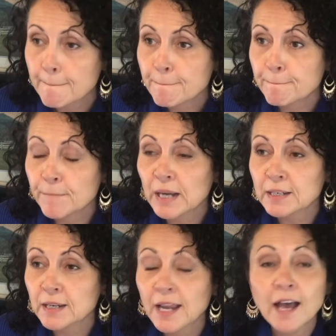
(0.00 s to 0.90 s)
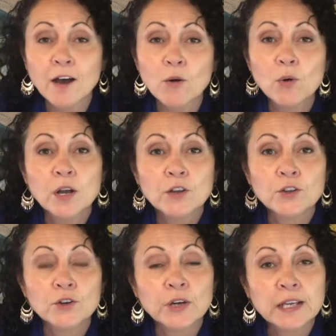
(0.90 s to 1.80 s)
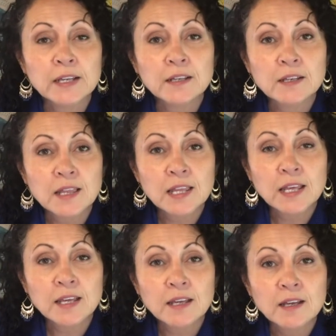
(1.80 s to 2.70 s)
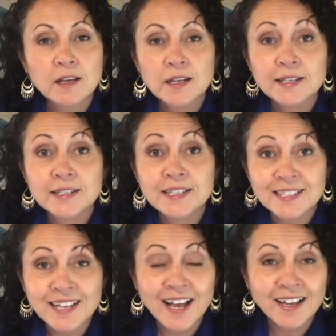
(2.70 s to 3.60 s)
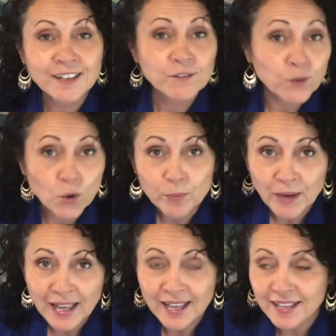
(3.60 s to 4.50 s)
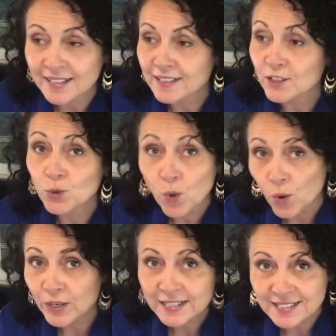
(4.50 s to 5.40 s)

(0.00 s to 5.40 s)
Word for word: but now you're in the design, floor plan, quoting